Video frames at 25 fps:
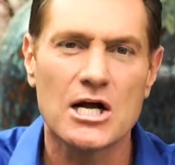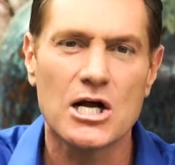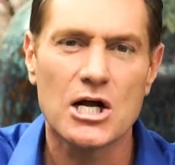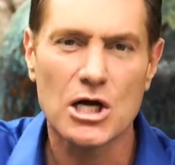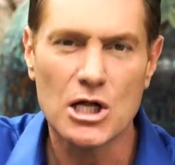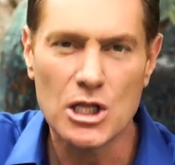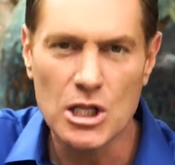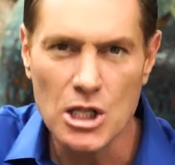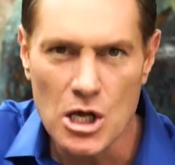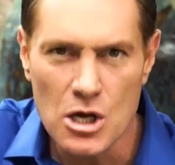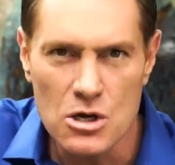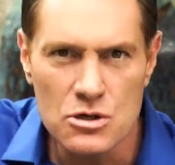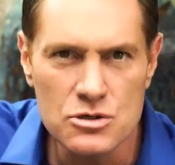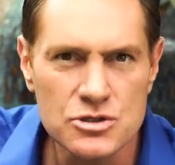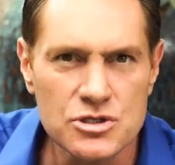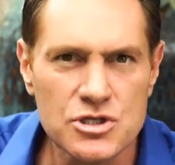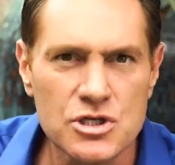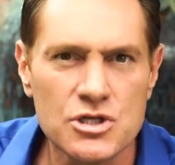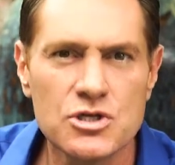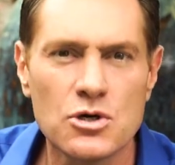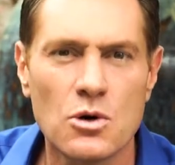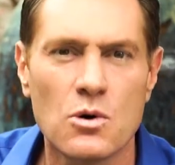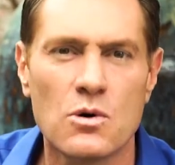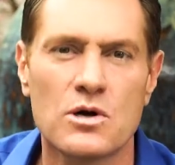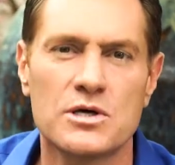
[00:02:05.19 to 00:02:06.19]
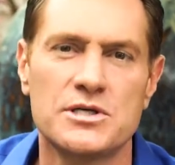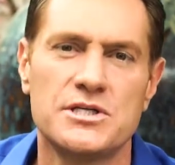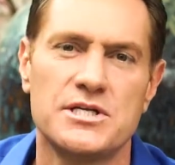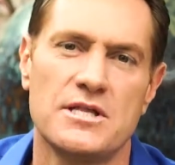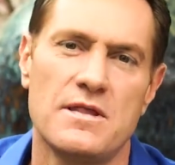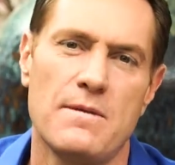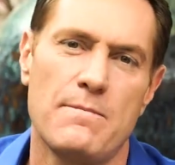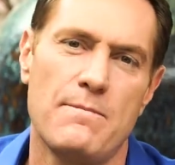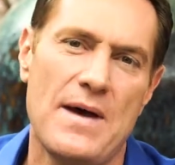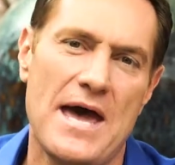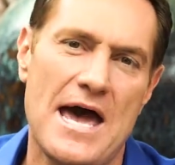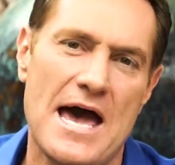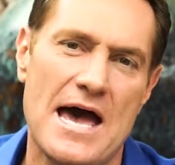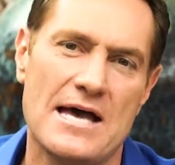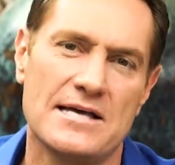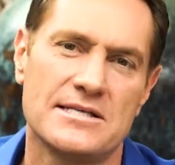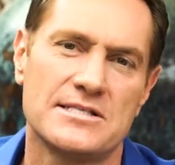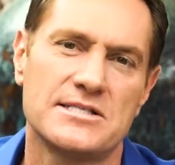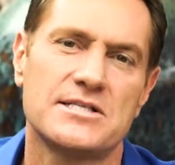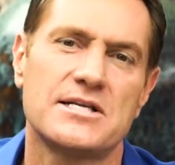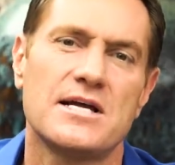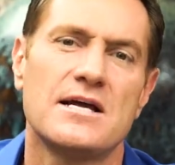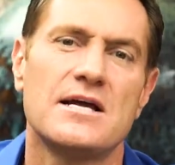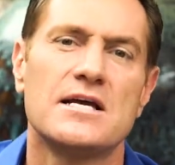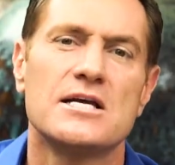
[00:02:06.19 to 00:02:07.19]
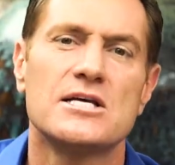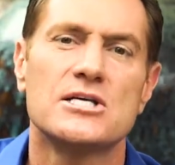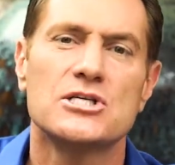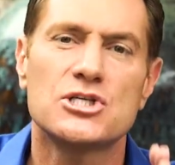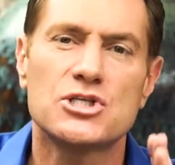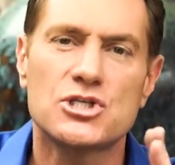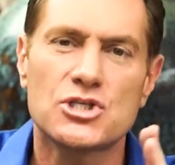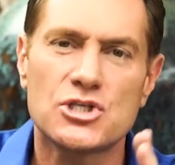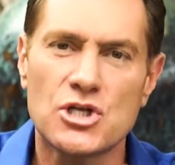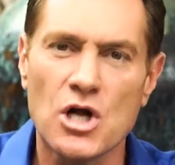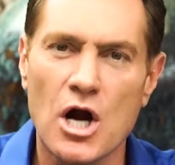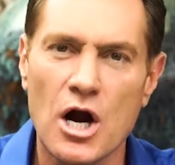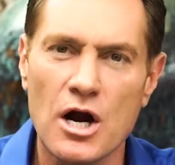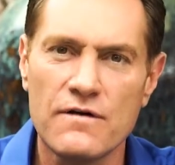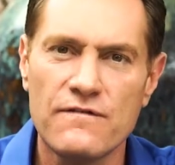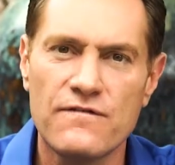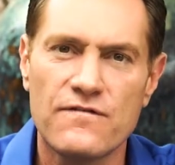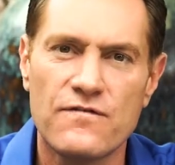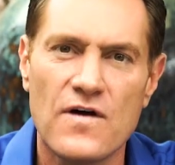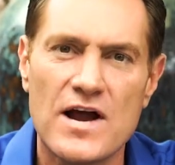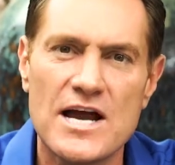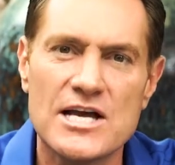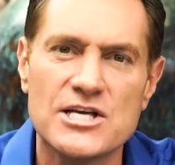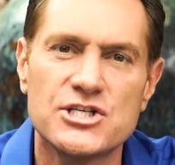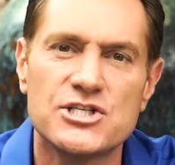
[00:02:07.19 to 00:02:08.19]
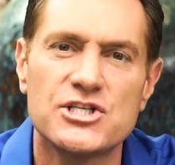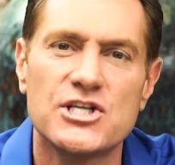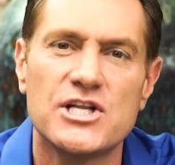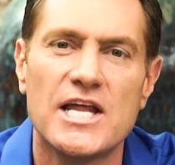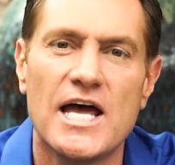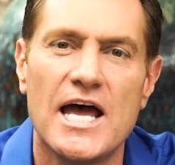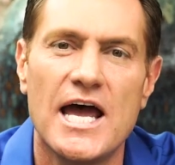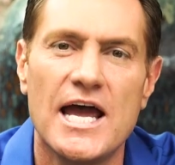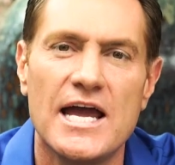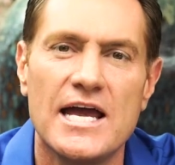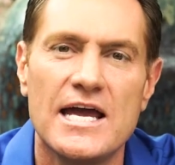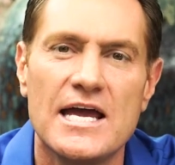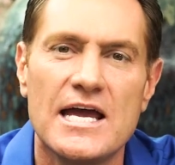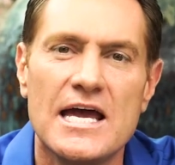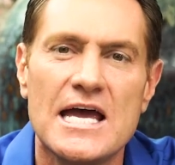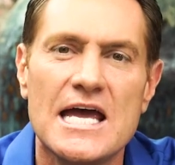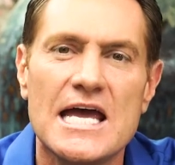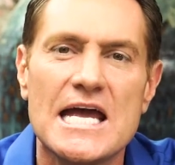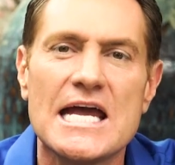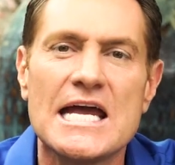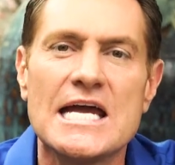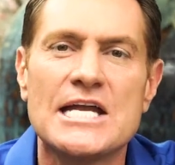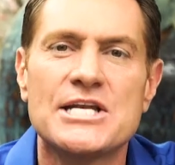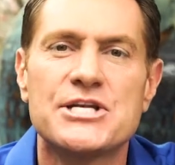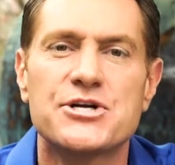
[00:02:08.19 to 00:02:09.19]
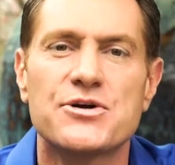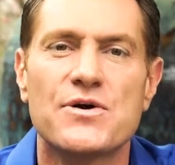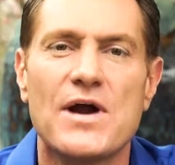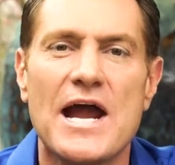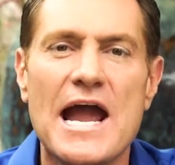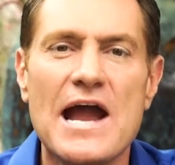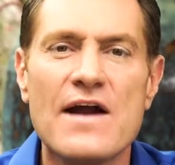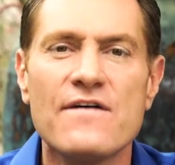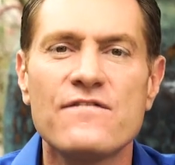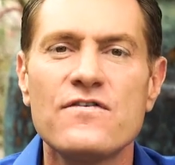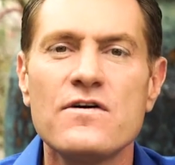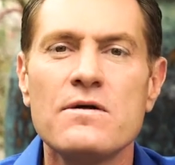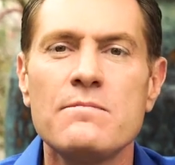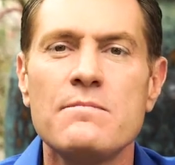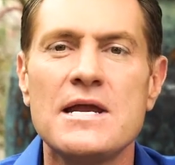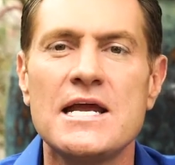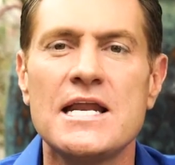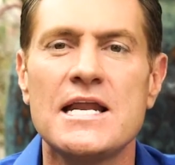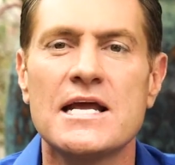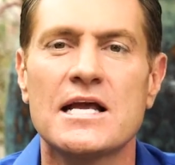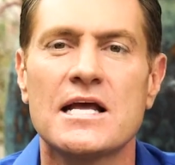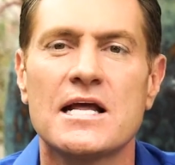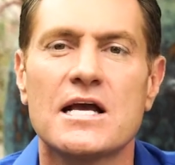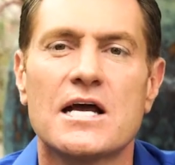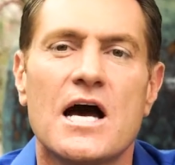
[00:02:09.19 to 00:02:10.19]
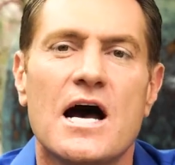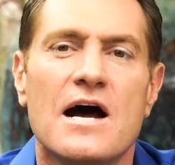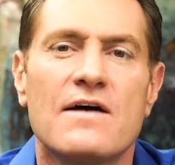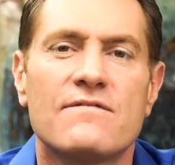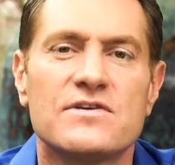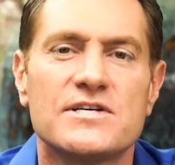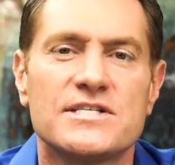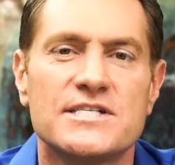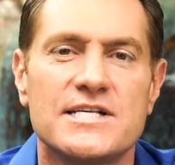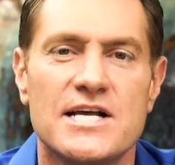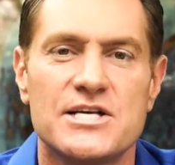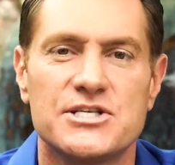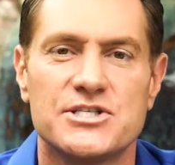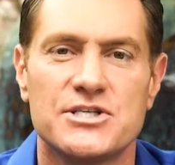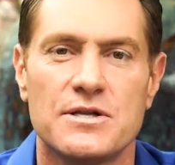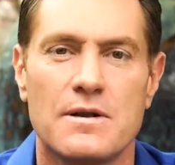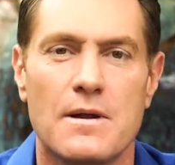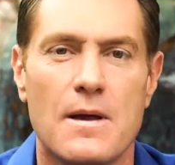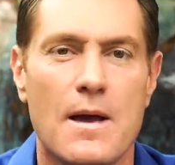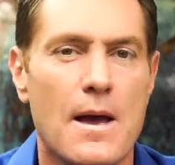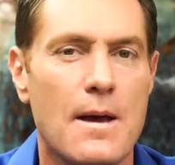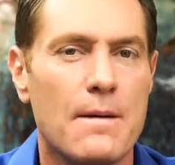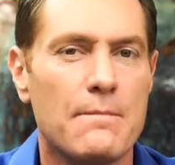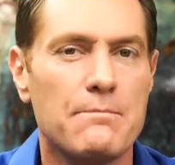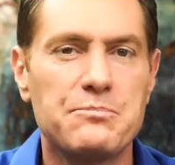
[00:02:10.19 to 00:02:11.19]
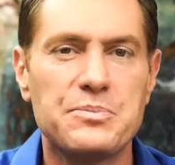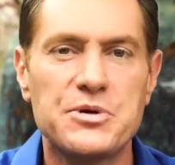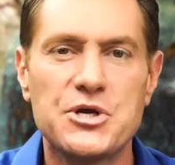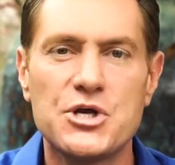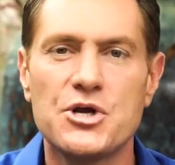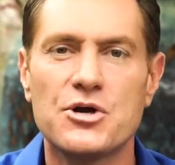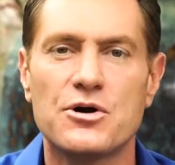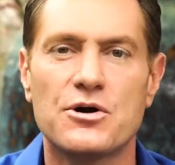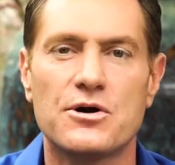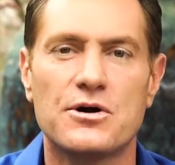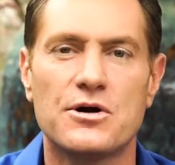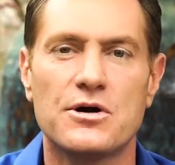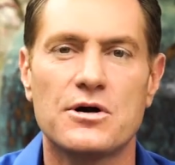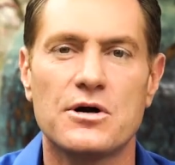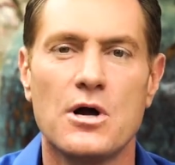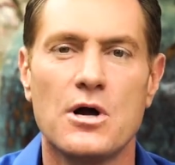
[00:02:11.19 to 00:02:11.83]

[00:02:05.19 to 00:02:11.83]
Close the door to the past. Start fresh today. Enter every meeting and conversation pure.